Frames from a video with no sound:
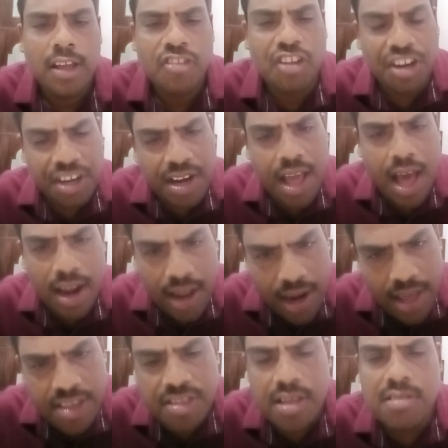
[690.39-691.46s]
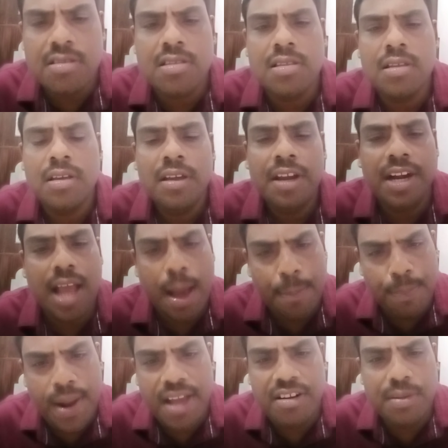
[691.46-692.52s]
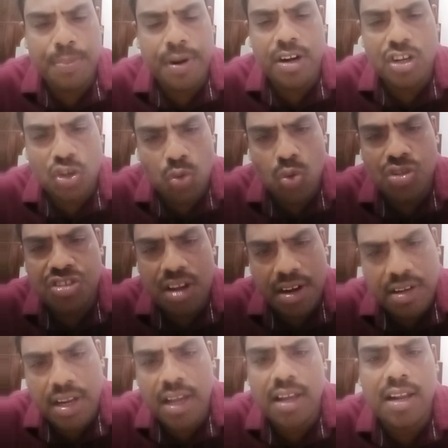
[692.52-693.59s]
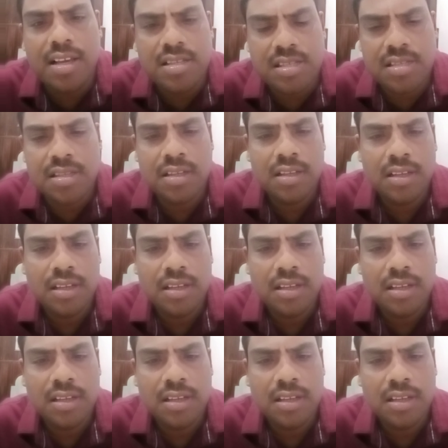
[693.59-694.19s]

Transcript: that it analyzes, it applies different tools and techniques,